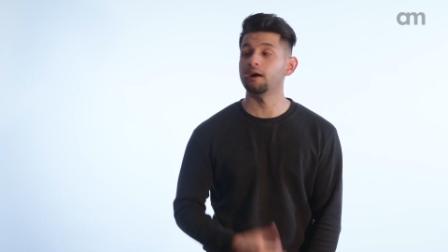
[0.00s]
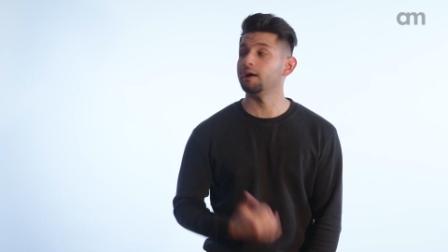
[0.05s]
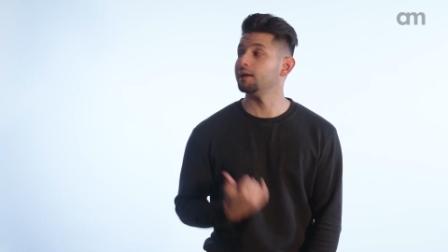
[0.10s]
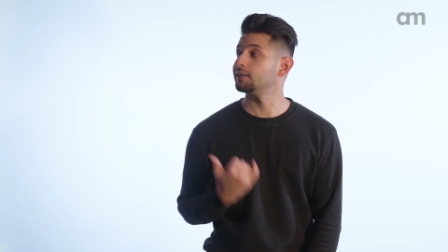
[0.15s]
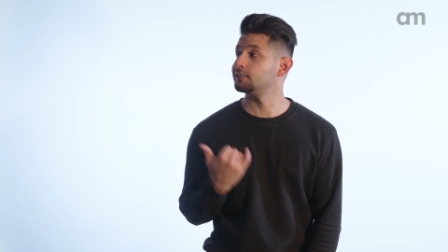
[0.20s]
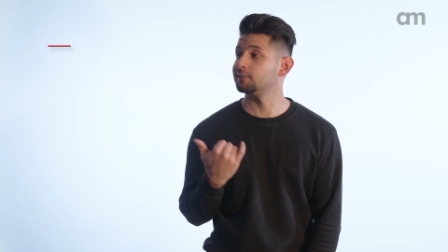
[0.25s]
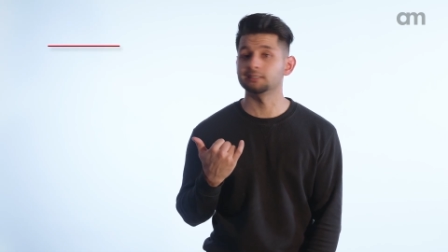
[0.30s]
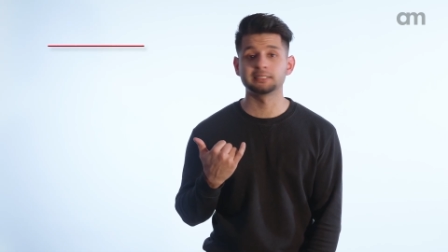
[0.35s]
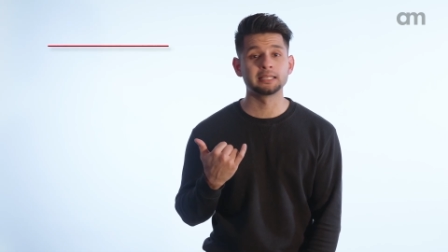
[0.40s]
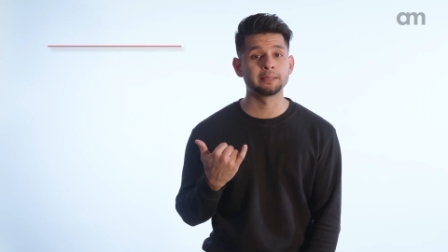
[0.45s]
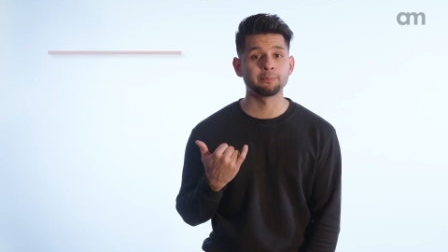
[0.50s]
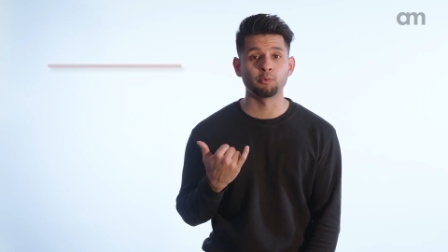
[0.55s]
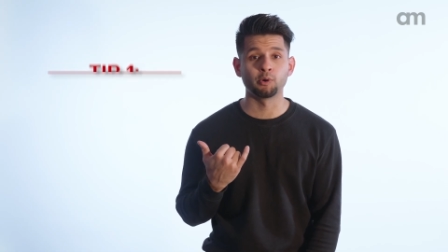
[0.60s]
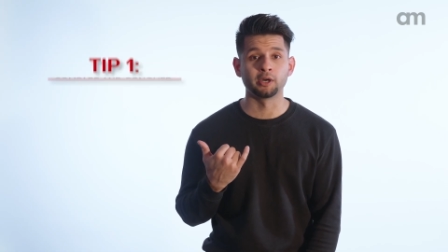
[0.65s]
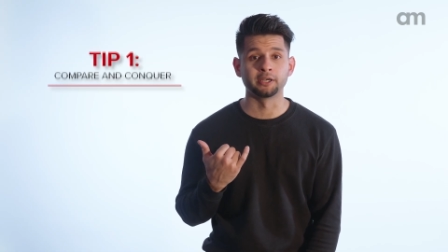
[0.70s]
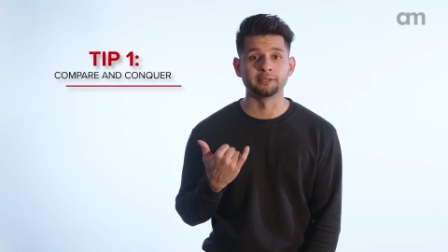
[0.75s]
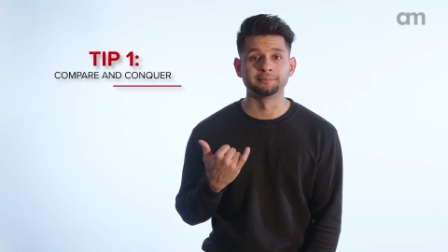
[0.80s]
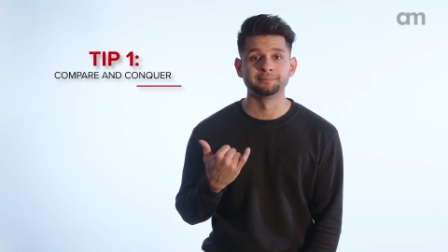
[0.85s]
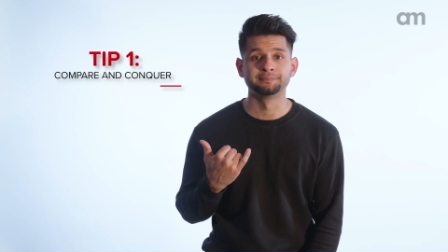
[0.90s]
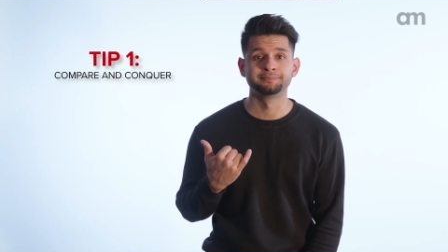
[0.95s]
All right, so tip
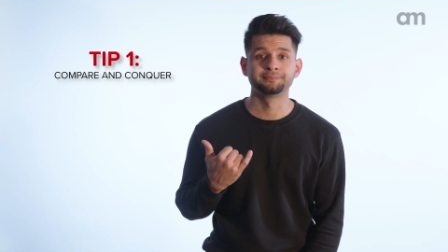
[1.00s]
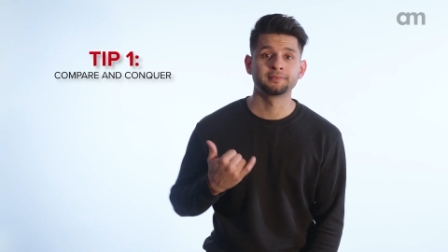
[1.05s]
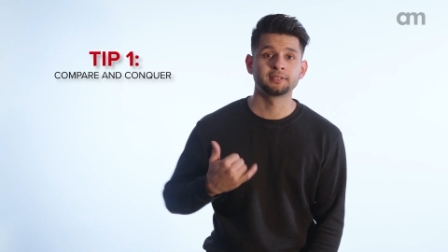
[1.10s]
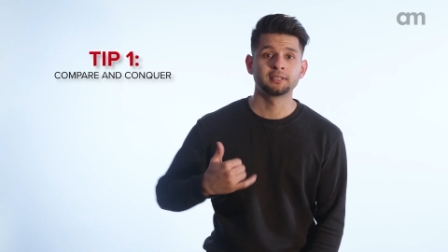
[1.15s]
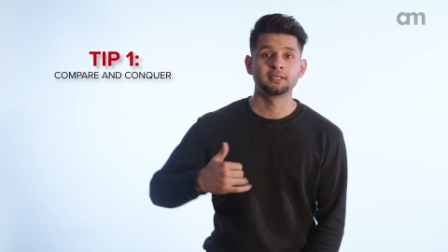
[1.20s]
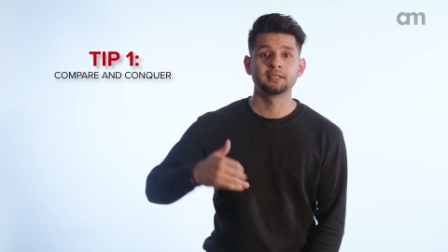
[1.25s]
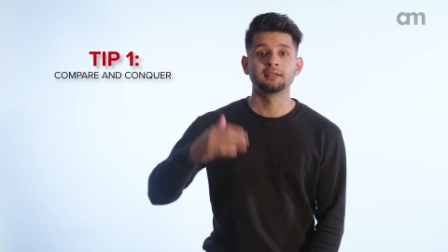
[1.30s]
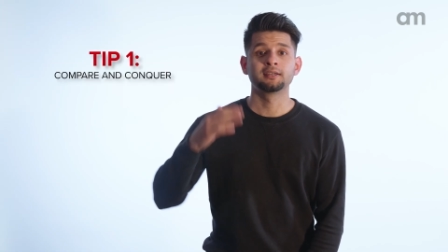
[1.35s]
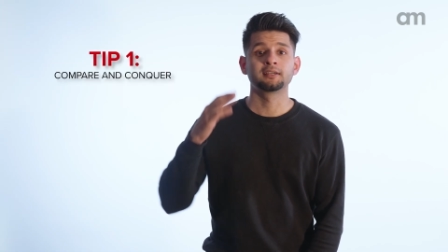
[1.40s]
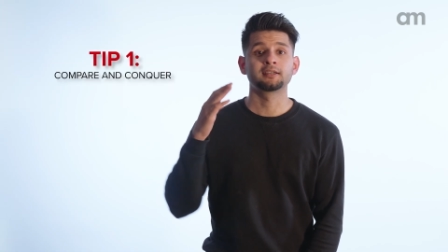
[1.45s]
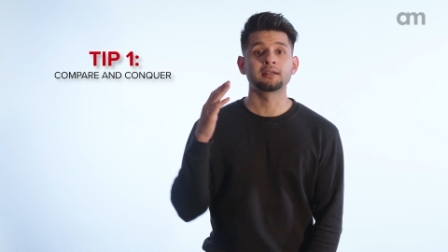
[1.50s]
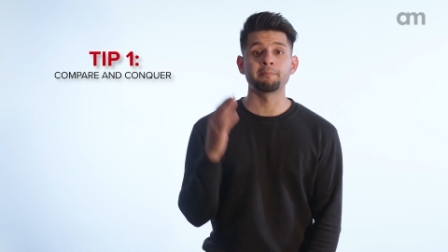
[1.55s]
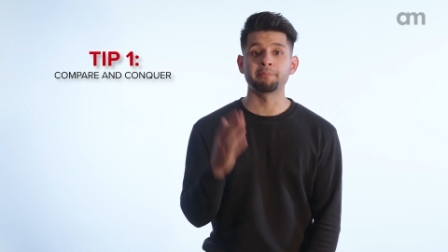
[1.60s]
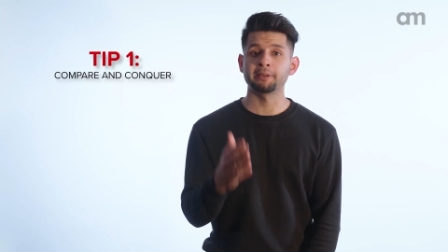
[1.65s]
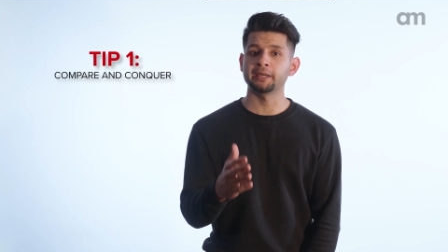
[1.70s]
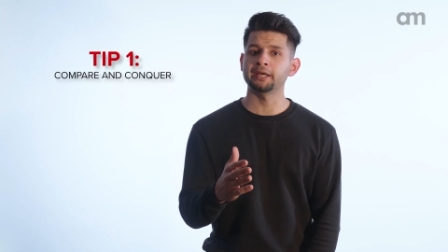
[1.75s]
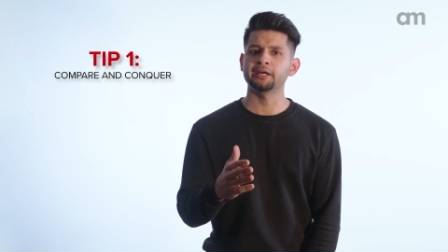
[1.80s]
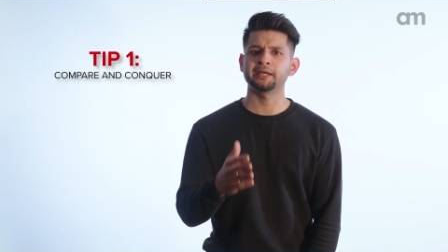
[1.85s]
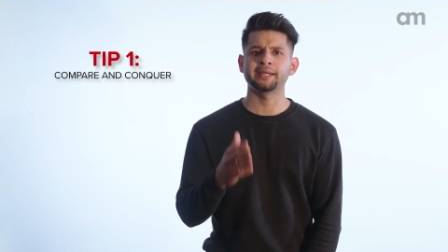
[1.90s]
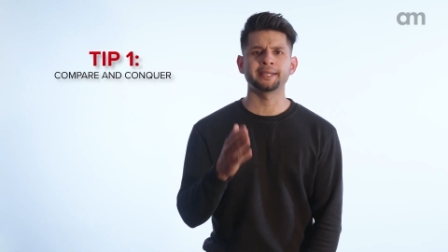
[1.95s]
one.
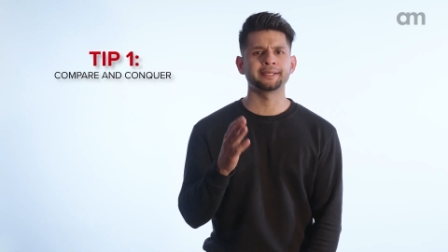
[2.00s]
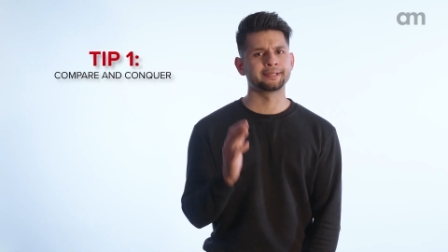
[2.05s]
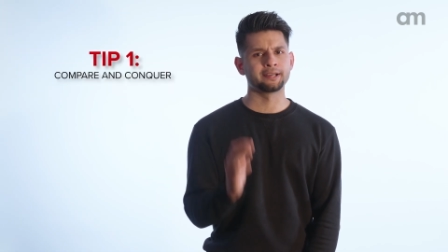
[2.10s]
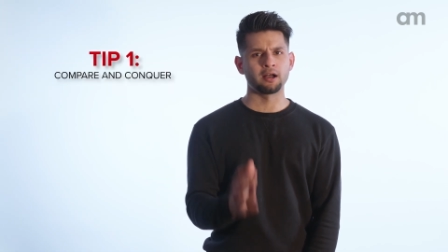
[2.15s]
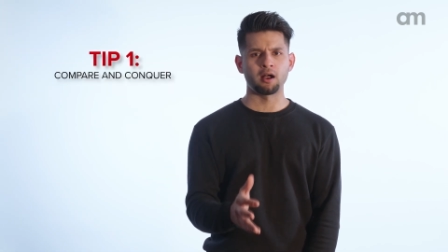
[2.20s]
Compare and